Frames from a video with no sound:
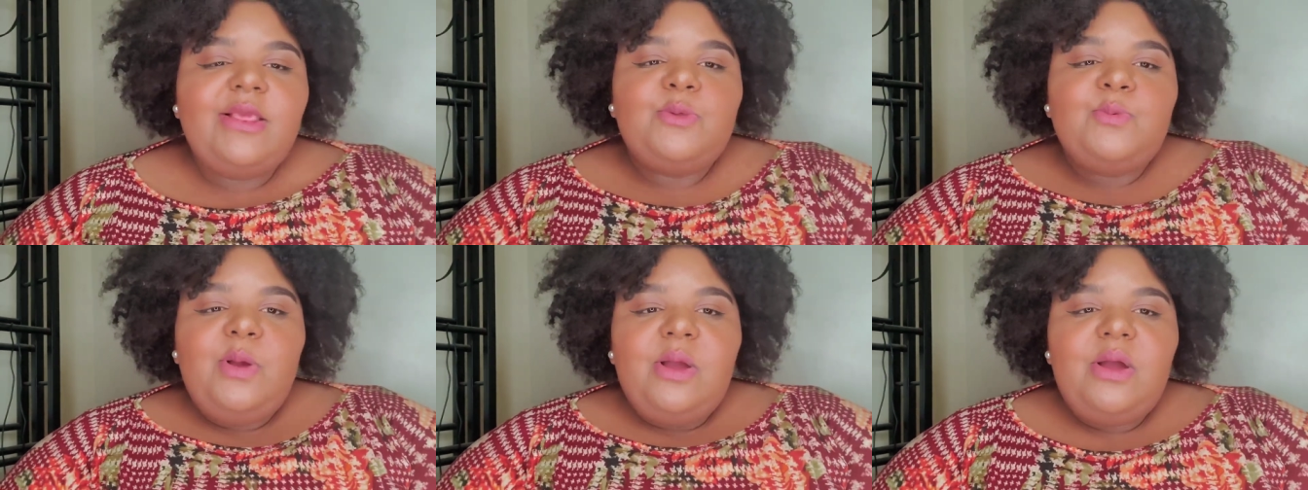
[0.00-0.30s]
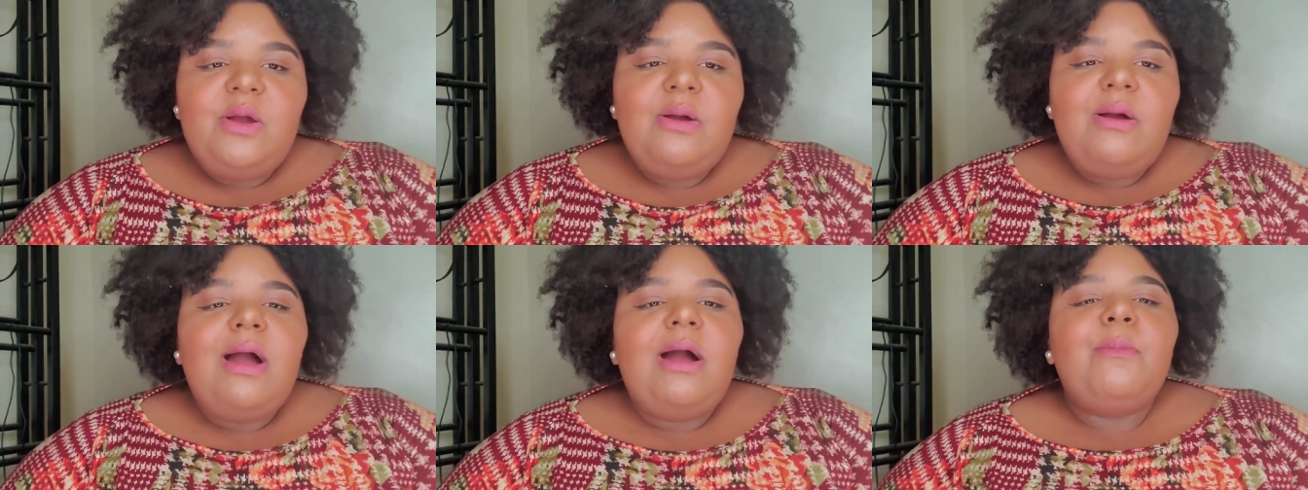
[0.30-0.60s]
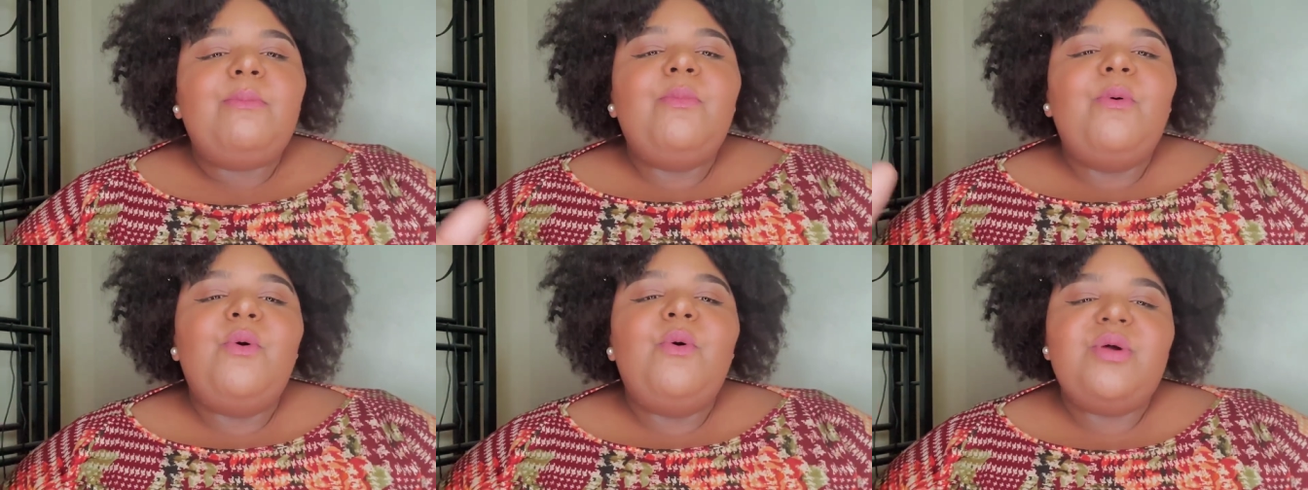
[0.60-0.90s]
as well. I
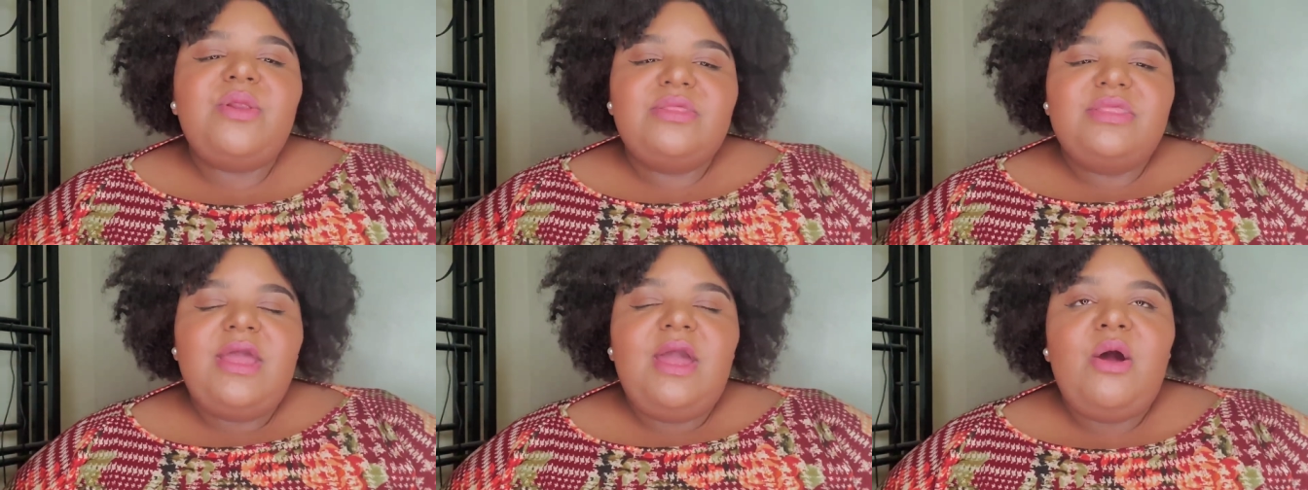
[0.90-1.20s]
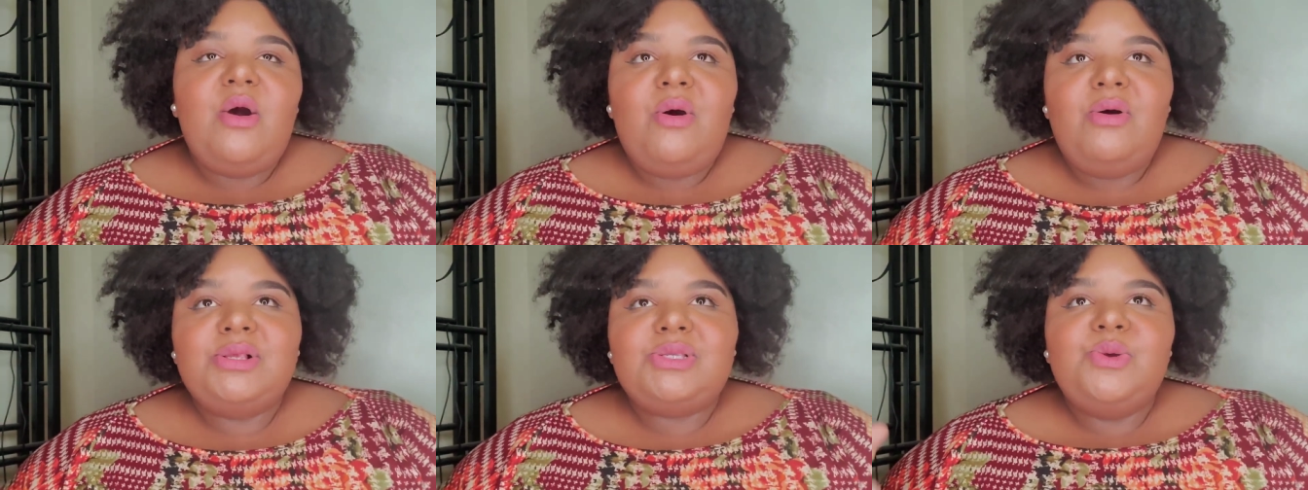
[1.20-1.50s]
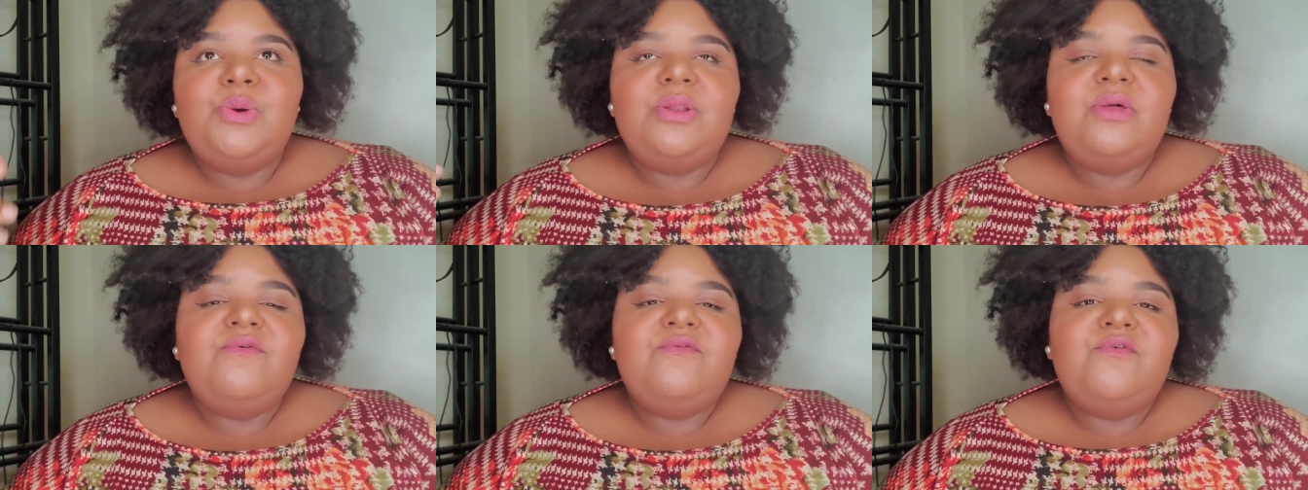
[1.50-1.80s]
ordered that
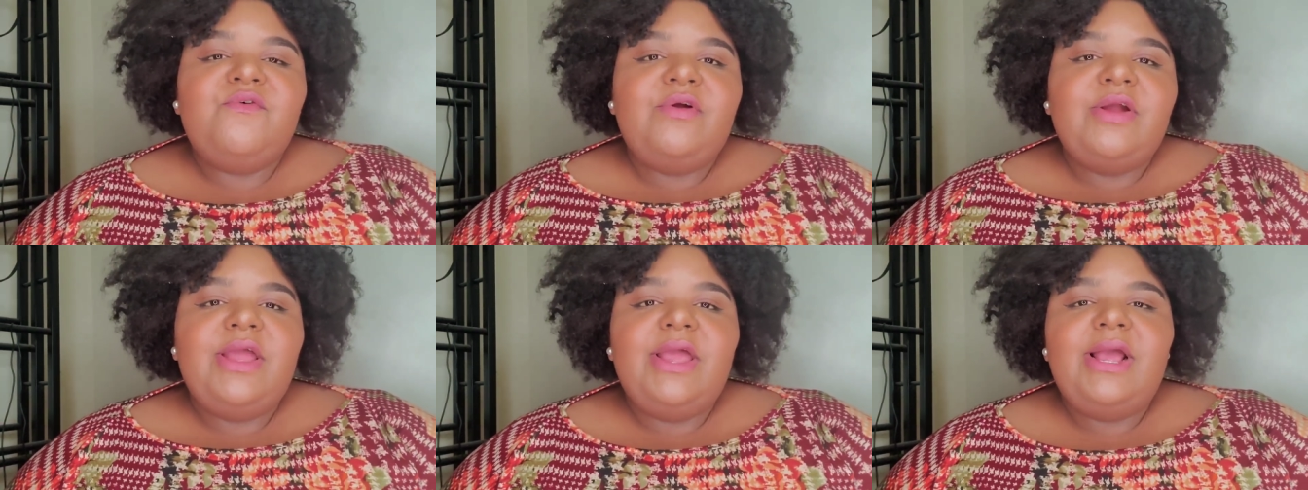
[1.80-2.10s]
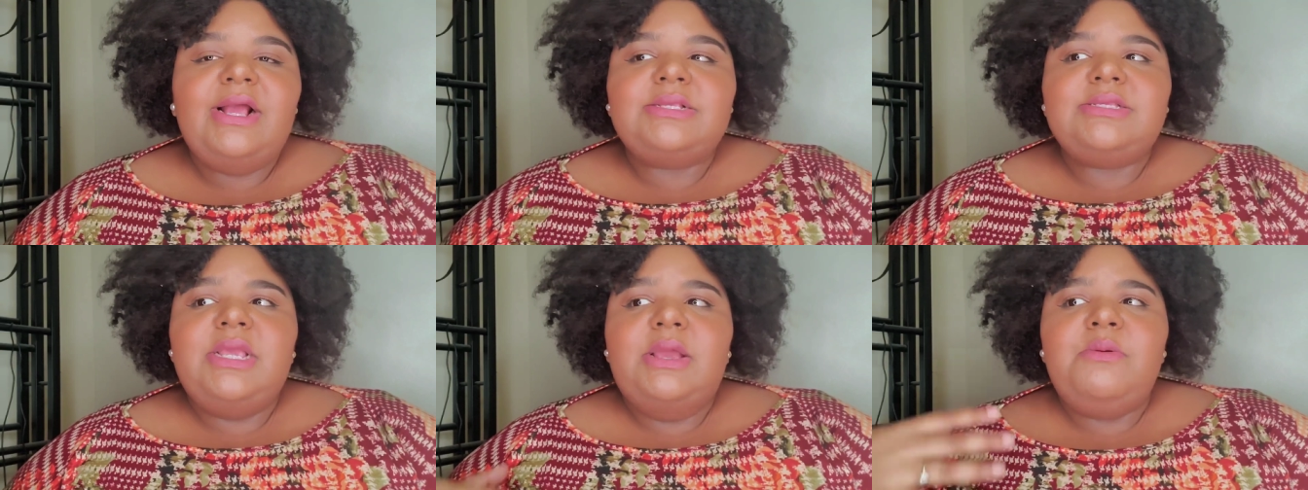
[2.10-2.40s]
also in a four X.